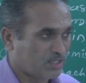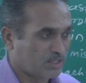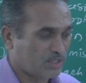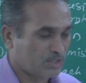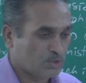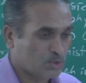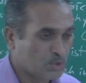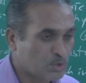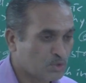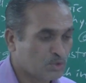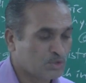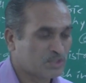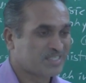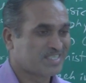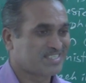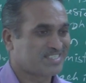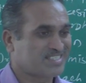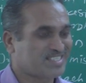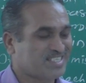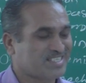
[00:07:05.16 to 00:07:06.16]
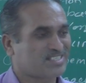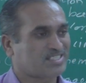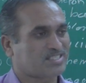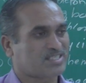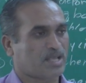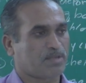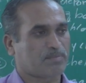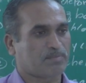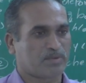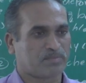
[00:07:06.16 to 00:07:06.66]
use such
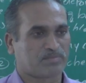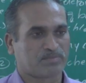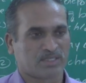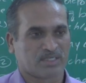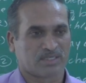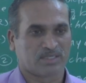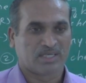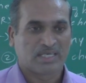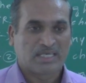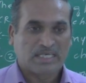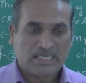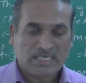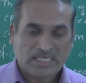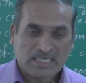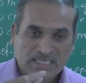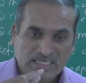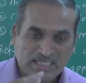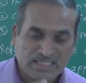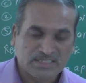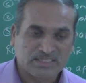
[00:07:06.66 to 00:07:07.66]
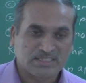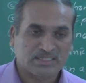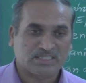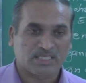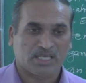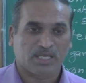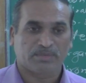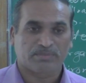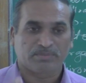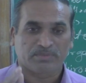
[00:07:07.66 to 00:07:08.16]
type of the
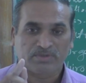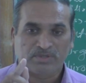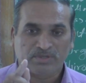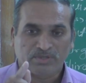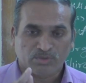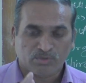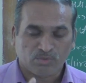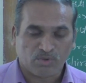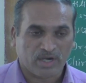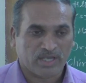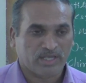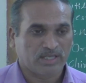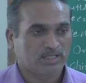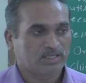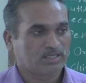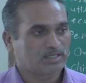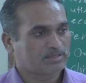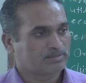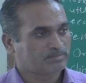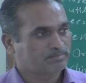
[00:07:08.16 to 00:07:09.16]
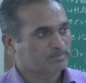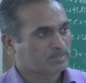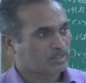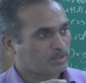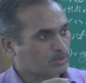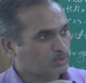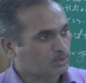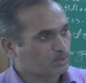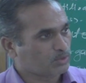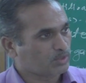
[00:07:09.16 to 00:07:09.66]
concept while
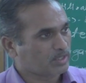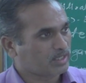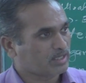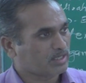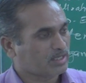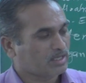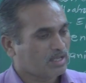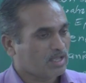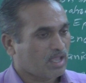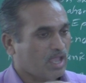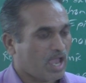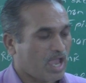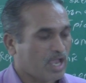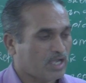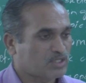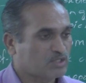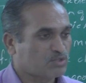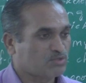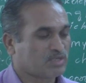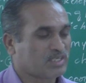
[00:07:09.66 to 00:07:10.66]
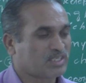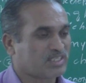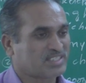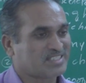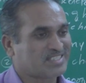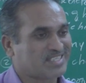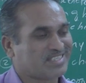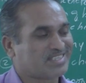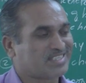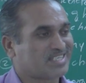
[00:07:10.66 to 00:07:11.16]
doing actual
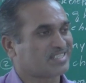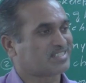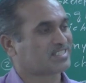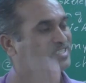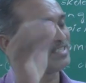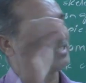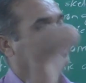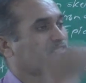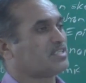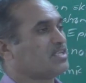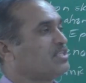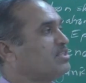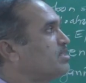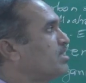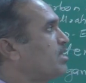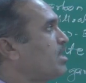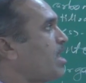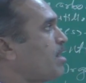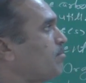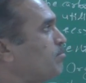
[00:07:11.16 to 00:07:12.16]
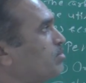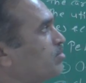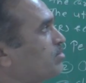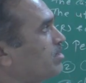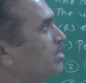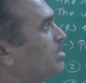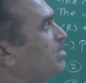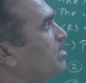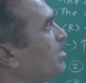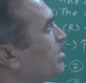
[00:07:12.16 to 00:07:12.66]
synthesis in the
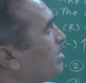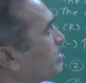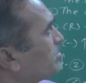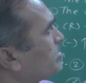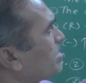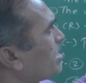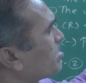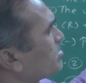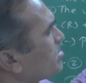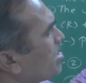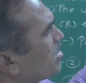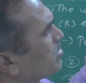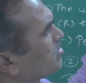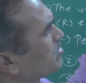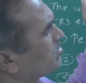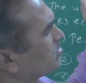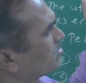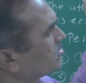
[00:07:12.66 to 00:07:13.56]
laboratory. That are the